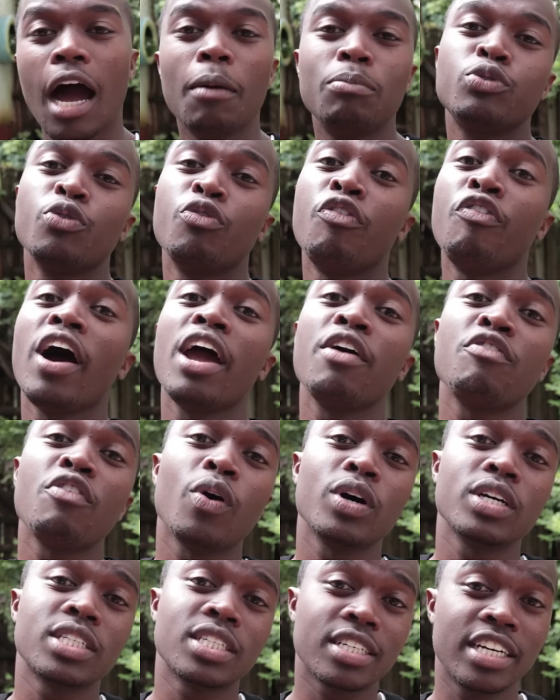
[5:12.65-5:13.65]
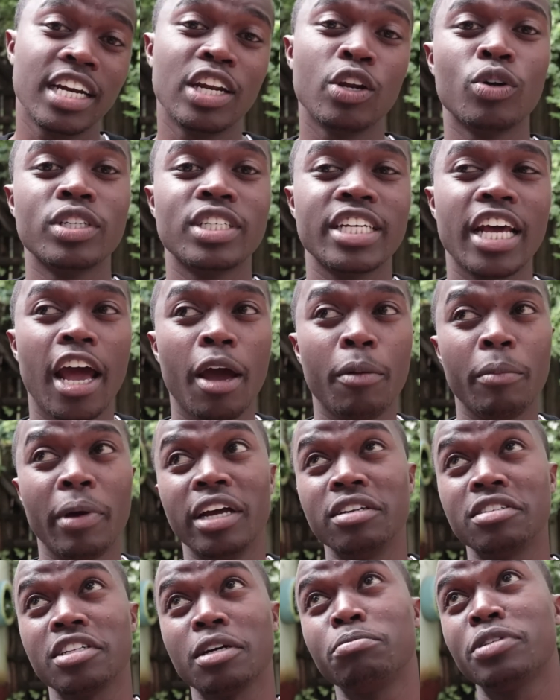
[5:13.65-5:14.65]
up to 5 hours screen on time,
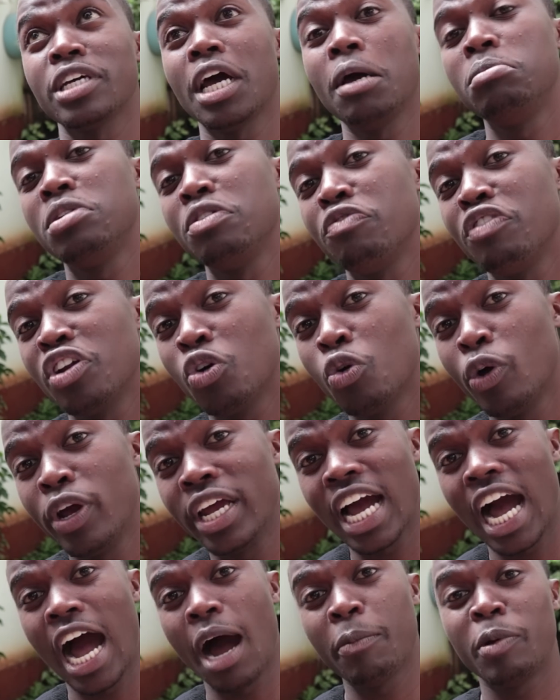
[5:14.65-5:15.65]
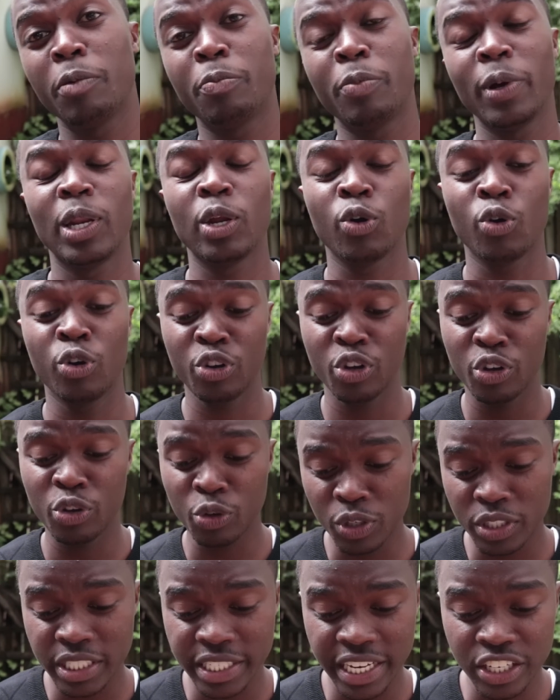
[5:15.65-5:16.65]
and sometimes even going up depending on your
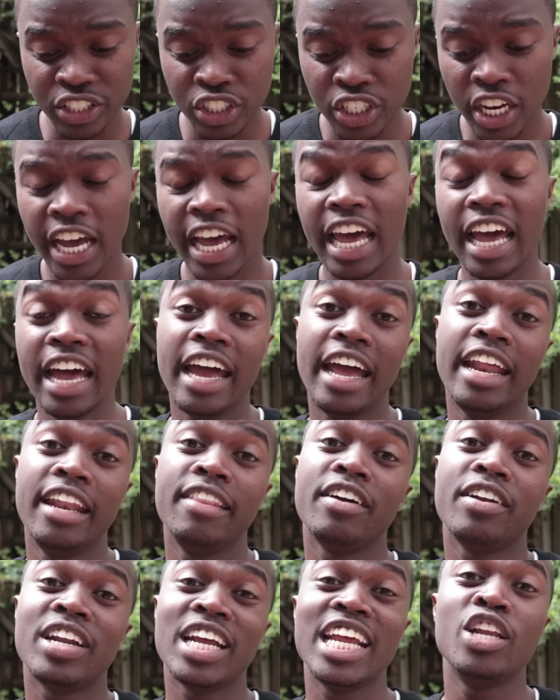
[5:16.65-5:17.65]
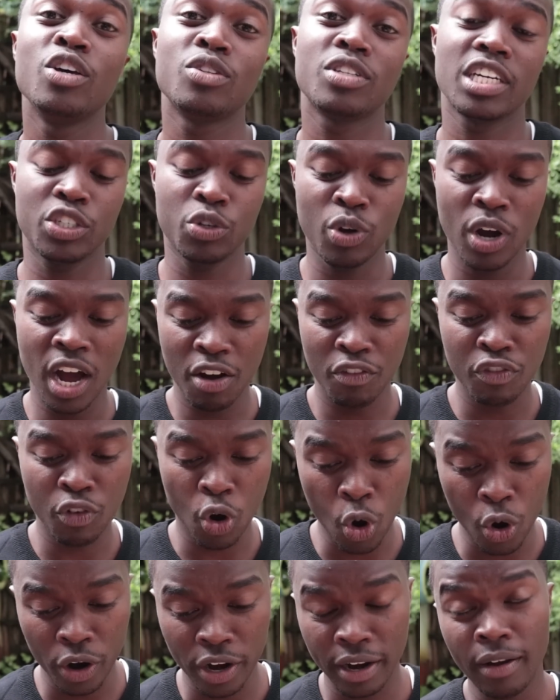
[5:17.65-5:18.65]
usage and the radios that you have
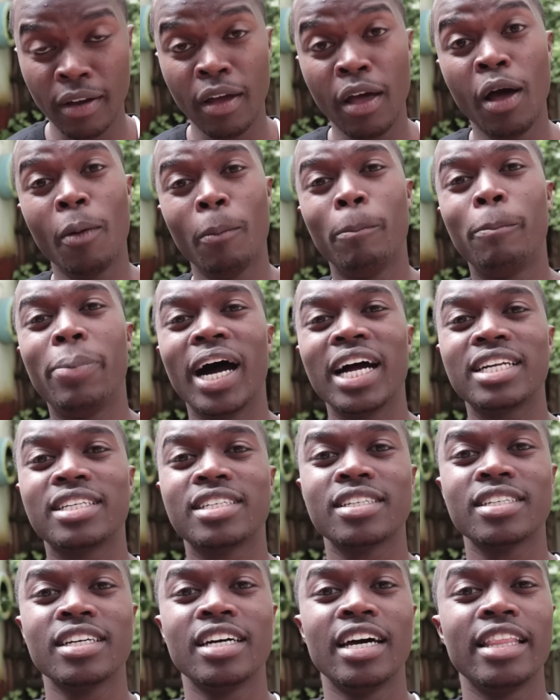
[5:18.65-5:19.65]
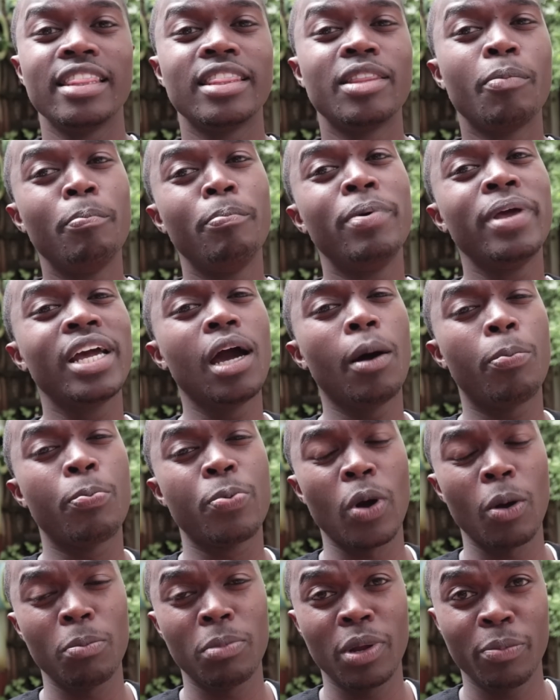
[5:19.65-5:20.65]
on. But the bigger
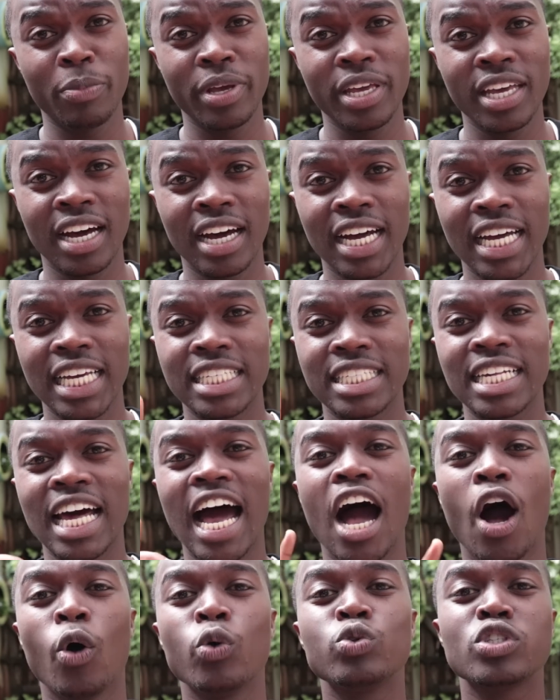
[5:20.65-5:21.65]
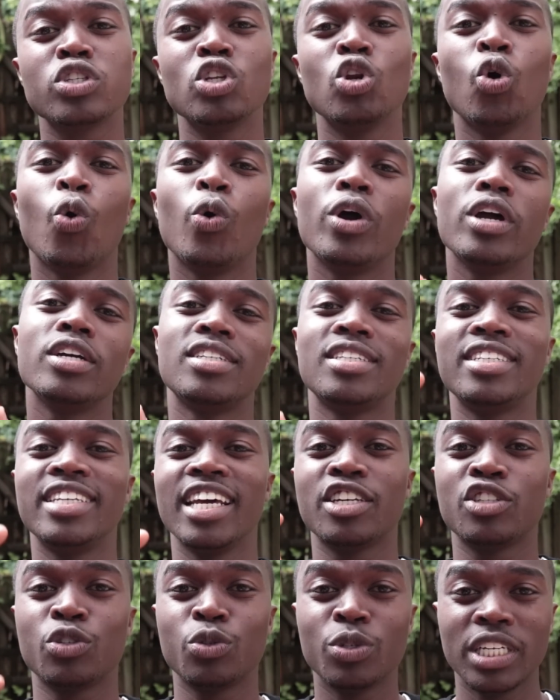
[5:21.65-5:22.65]
problem here is how slow it
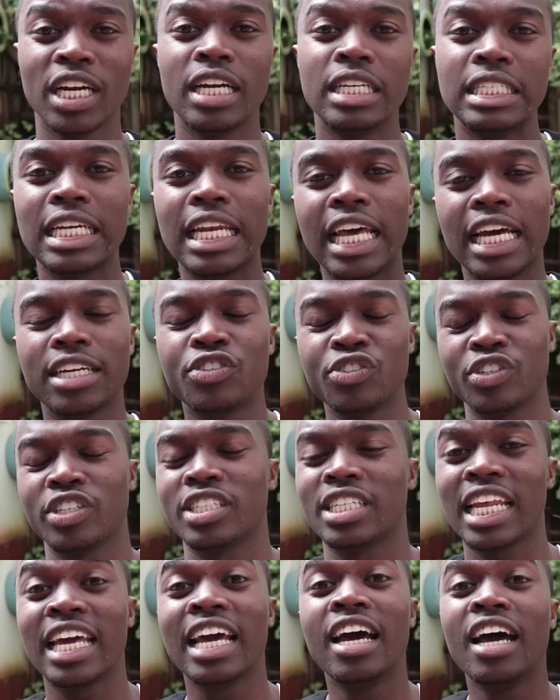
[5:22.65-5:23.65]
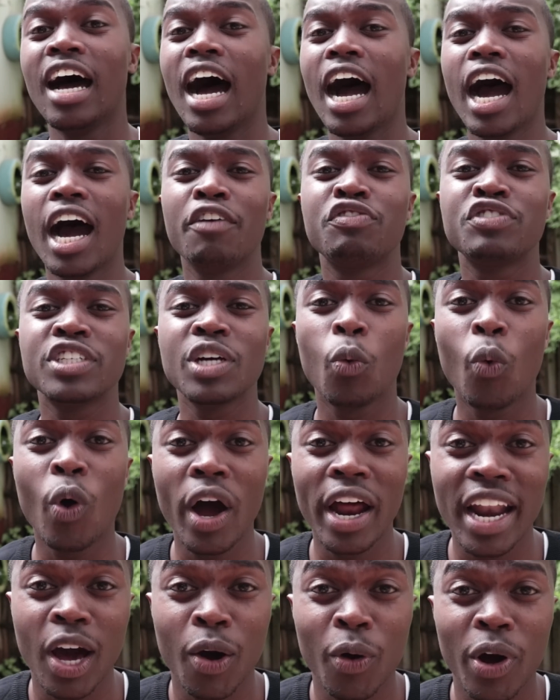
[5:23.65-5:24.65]
takes to charge. Like seriously, after
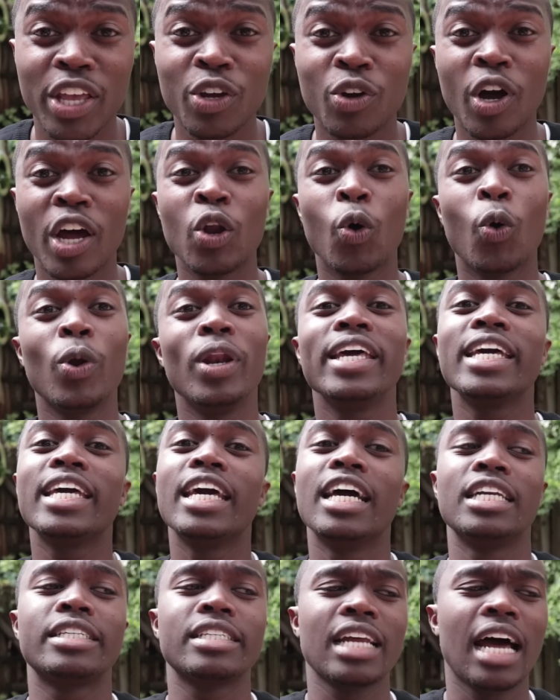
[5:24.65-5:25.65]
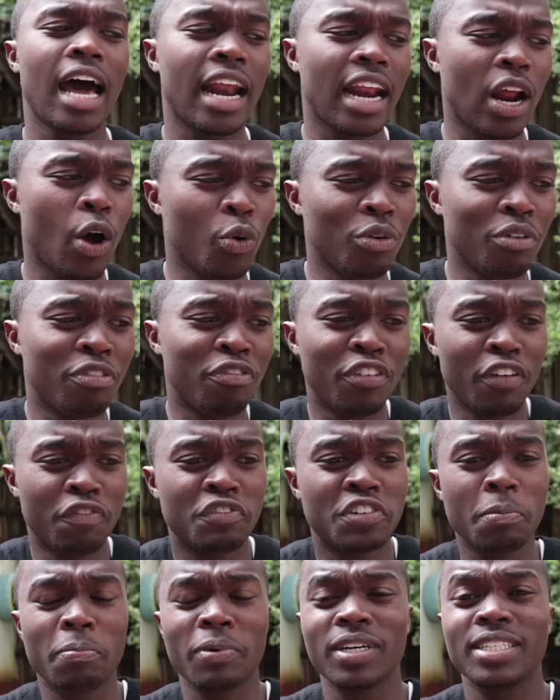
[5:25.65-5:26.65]
1 hour you can only get around
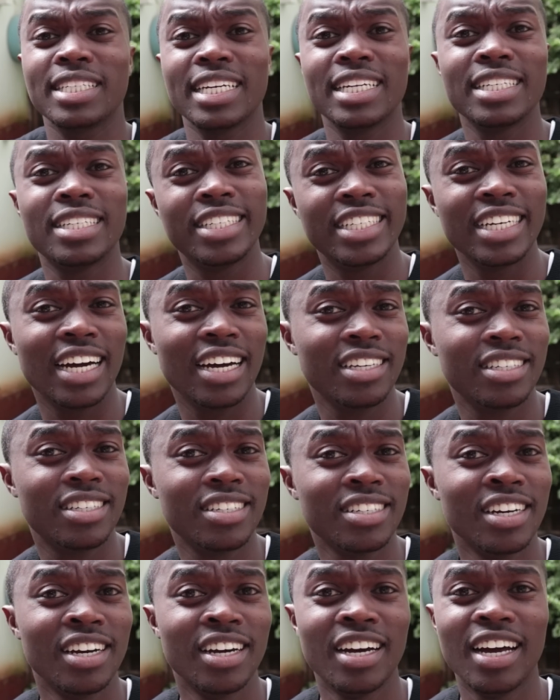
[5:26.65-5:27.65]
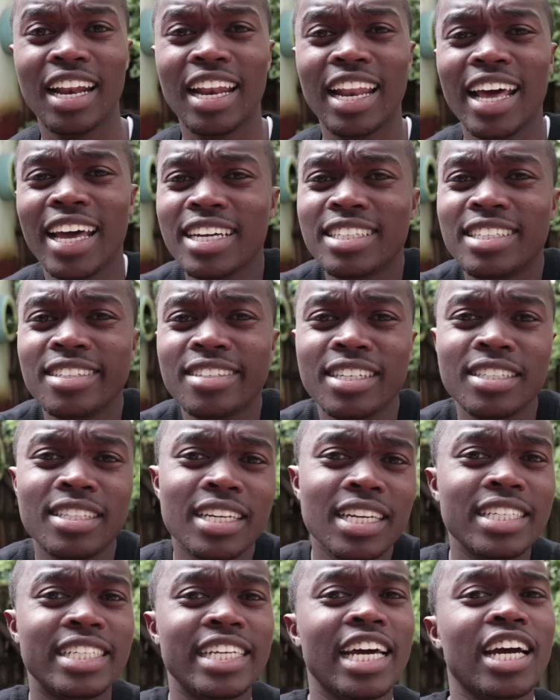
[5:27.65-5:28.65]
50% charge. Like
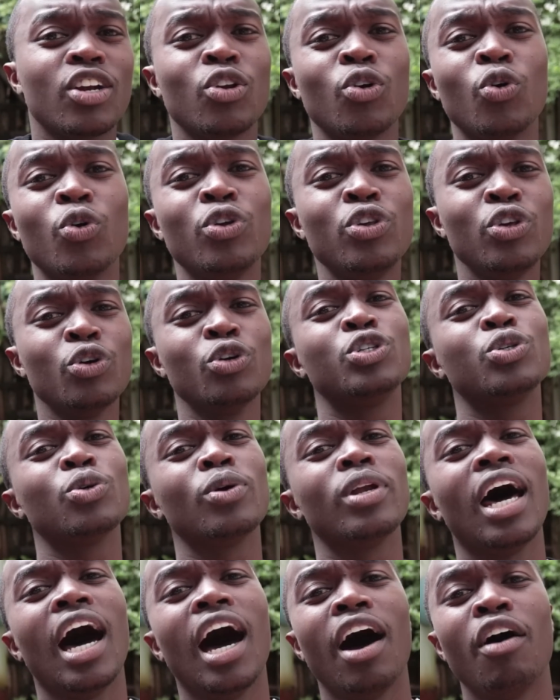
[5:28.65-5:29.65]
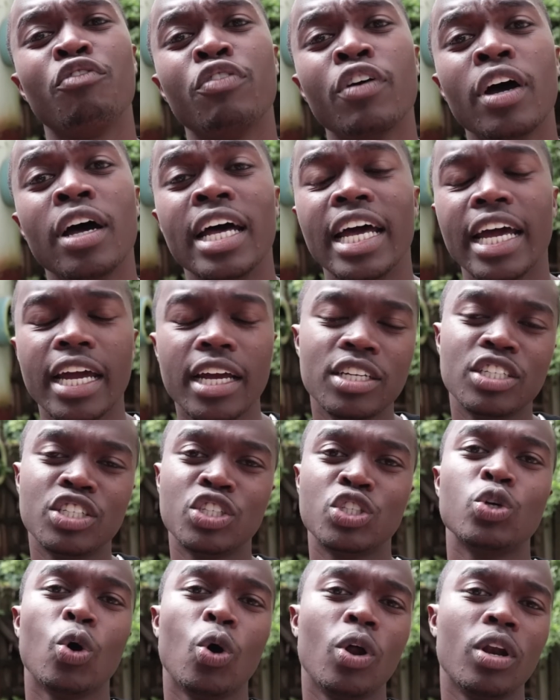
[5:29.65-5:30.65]
seriously, Tecno, you should have
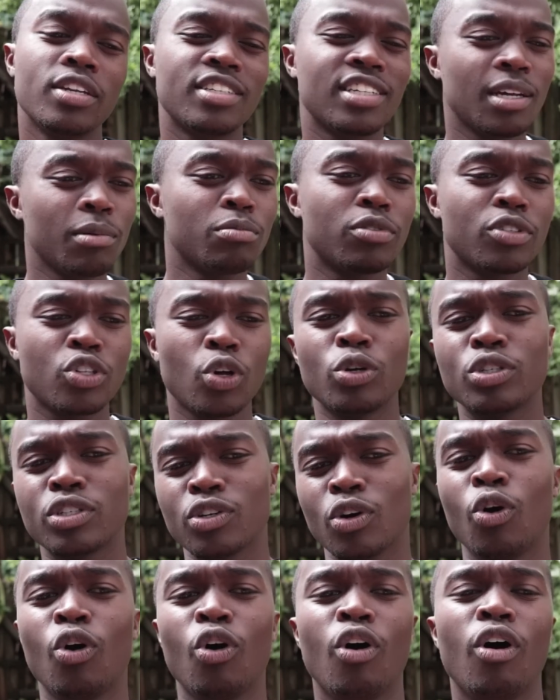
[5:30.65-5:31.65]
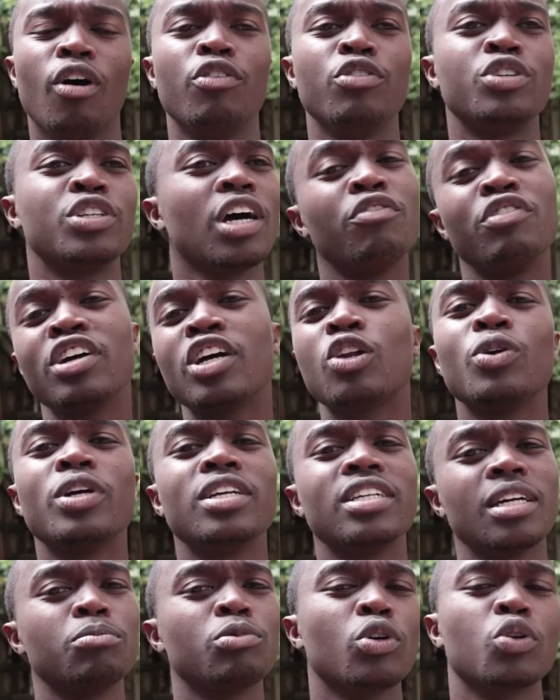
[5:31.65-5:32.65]
installed some sort, or you should have
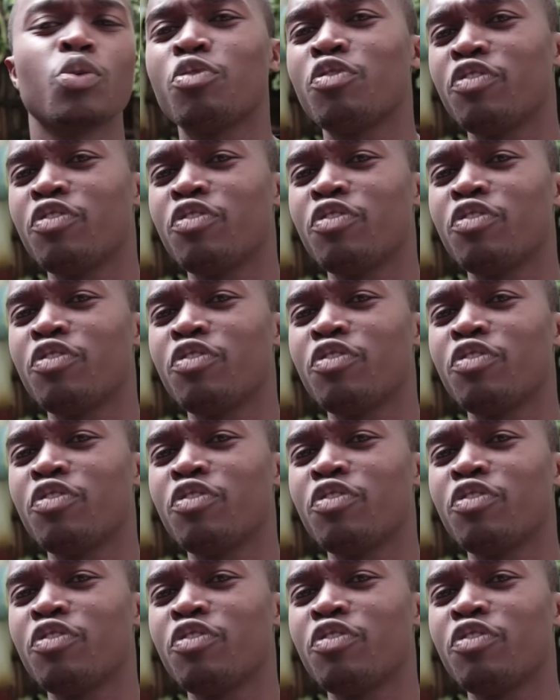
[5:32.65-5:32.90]
included some sort of